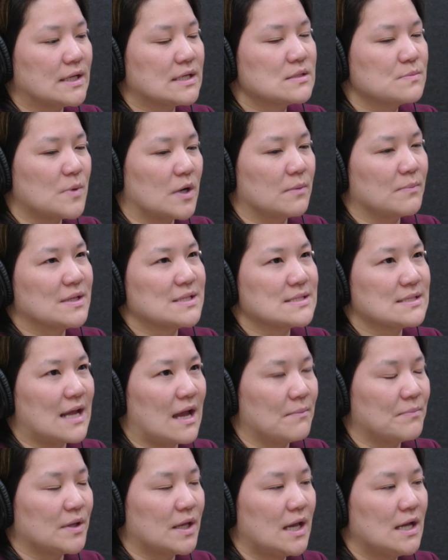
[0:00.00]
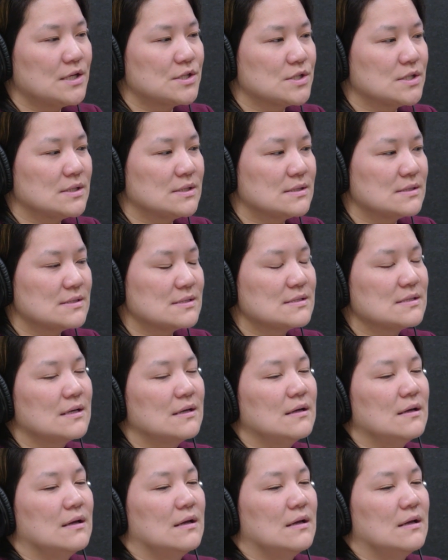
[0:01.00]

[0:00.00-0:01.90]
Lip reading: Experiments and Applications,